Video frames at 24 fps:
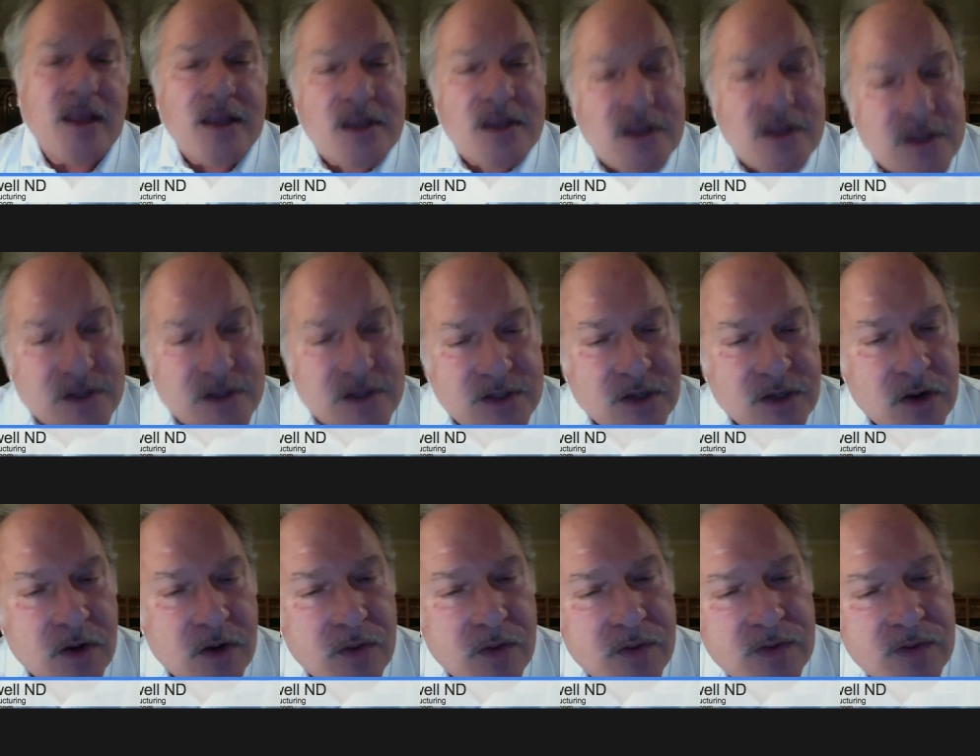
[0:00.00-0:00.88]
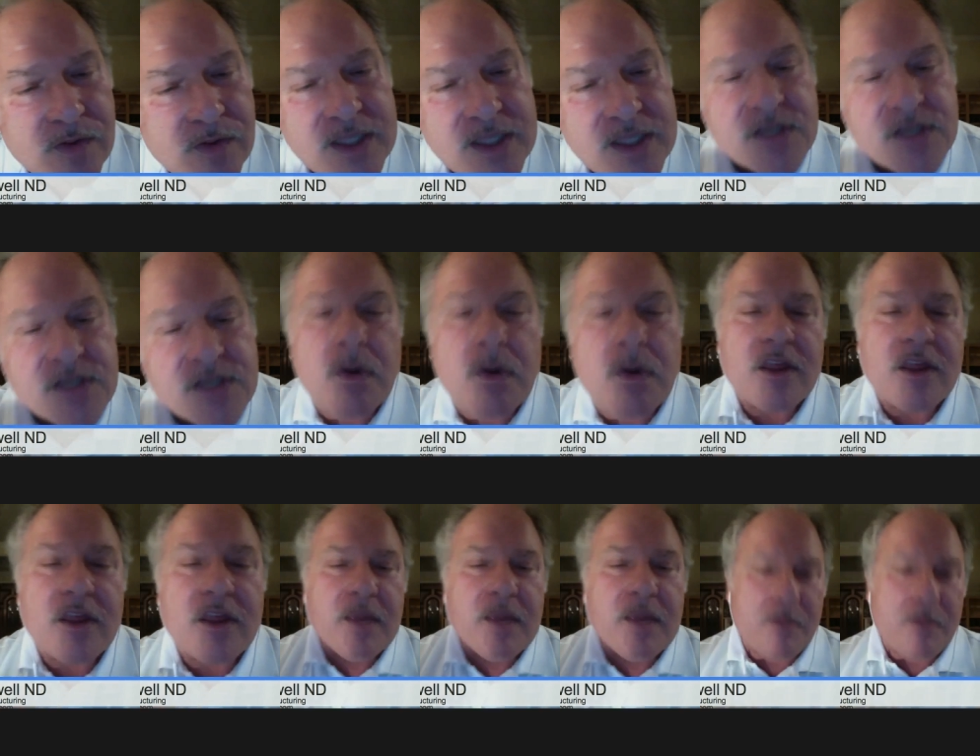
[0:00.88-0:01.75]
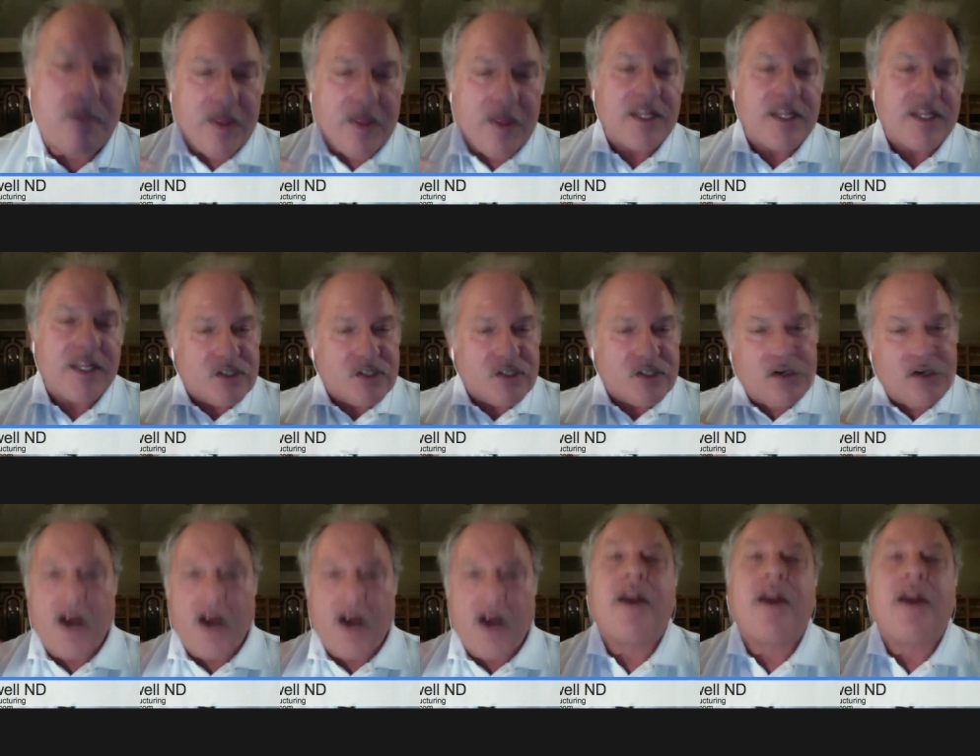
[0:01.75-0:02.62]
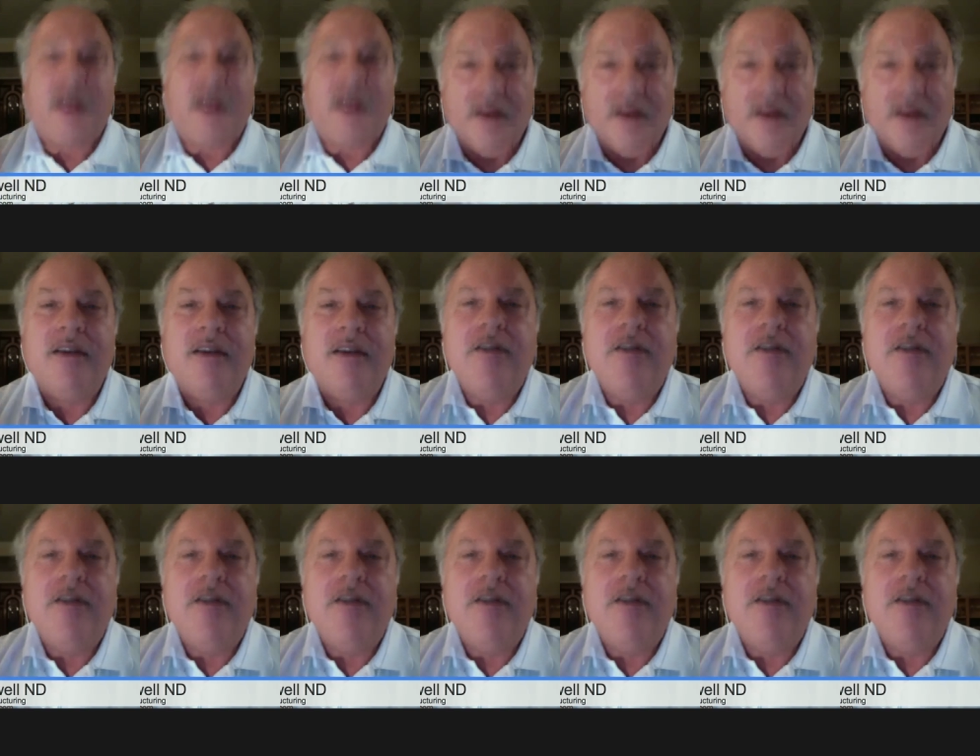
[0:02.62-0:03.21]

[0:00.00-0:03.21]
And so this is one of the people that started